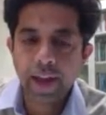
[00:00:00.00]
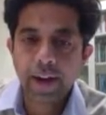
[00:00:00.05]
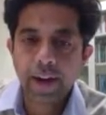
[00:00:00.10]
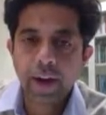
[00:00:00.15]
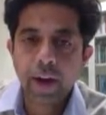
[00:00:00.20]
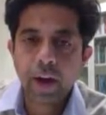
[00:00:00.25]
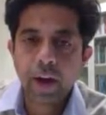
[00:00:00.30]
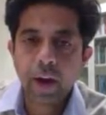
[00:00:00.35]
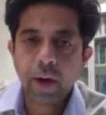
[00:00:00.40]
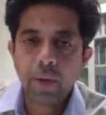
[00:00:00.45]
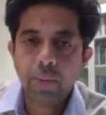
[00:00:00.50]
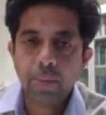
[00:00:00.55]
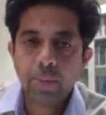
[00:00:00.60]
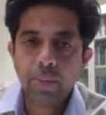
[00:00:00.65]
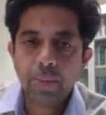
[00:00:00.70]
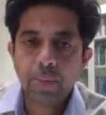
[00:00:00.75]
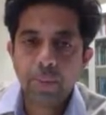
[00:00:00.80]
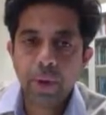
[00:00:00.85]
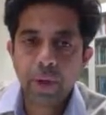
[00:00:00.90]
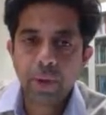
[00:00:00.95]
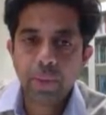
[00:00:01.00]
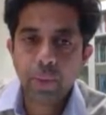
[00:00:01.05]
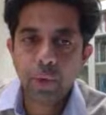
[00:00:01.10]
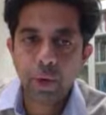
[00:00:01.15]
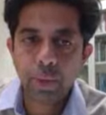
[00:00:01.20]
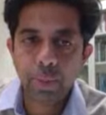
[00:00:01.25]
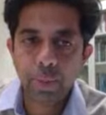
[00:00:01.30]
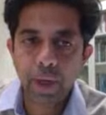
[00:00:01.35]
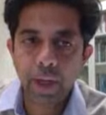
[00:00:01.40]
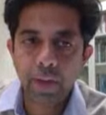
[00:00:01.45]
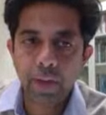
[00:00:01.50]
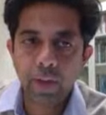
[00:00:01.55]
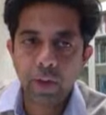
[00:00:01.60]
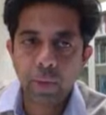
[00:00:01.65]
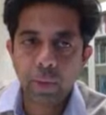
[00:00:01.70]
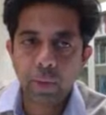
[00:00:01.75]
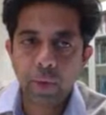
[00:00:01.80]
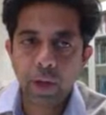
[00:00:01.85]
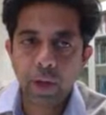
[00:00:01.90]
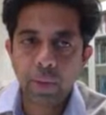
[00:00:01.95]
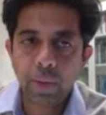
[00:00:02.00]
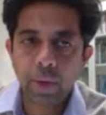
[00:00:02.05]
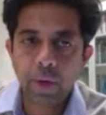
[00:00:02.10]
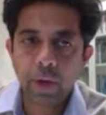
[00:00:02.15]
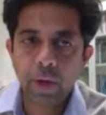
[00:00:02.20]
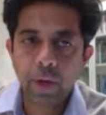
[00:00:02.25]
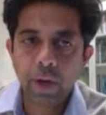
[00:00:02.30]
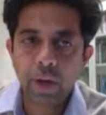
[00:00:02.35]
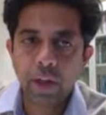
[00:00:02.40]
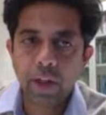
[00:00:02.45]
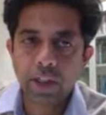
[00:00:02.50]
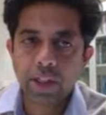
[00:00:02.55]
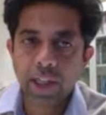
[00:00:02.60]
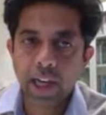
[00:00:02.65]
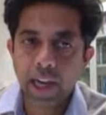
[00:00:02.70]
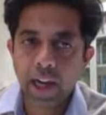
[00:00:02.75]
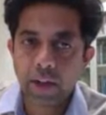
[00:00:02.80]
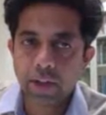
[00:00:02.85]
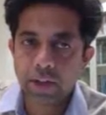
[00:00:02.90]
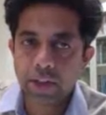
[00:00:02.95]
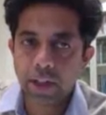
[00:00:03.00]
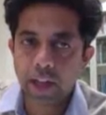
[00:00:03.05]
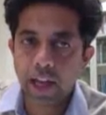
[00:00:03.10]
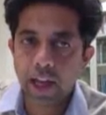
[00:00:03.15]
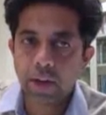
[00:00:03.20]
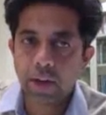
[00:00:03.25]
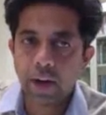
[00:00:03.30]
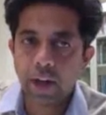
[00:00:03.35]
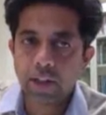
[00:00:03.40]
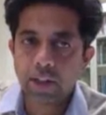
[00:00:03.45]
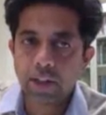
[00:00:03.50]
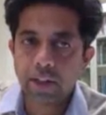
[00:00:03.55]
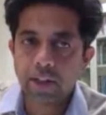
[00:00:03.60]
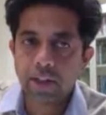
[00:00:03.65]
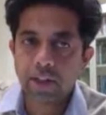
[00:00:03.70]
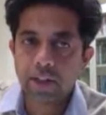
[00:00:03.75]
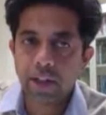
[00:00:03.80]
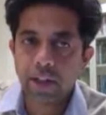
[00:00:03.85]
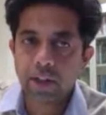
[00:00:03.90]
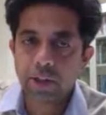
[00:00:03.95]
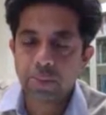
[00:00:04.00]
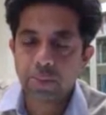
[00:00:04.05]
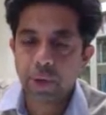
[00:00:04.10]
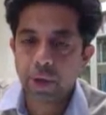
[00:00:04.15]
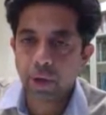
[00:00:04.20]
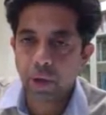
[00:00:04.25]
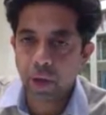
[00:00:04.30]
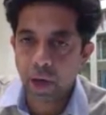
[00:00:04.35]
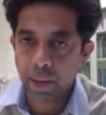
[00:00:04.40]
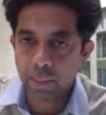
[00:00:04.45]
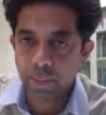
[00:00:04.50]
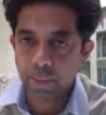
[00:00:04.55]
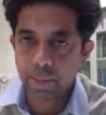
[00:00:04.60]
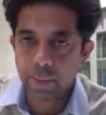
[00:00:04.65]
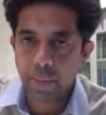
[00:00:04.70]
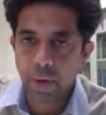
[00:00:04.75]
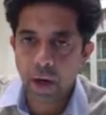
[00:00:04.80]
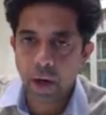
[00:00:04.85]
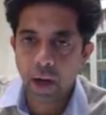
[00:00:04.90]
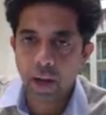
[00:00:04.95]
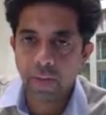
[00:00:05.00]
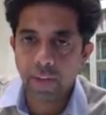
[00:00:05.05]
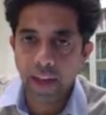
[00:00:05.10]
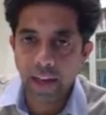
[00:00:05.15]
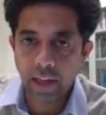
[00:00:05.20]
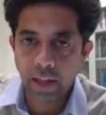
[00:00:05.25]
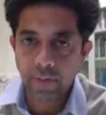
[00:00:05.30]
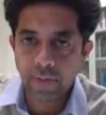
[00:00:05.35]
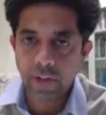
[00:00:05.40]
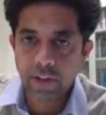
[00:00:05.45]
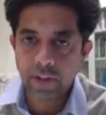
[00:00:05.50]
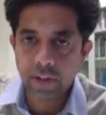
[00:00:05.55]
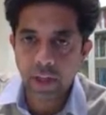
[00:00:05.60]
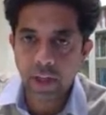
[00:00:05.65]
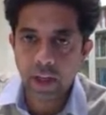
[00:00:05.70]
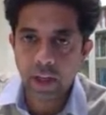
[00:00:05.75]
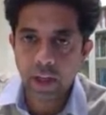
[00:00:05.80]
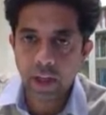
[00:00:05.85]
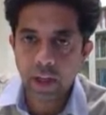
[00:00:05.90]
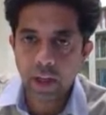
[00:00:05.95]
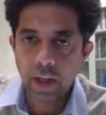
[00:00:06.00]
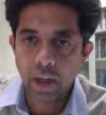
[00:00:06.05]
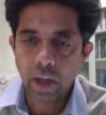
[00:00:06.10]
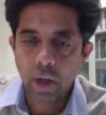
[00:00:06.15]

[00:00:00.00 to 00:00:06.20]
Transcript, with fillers: and our hope would be that we would look to outlicense those programs by the end of this year.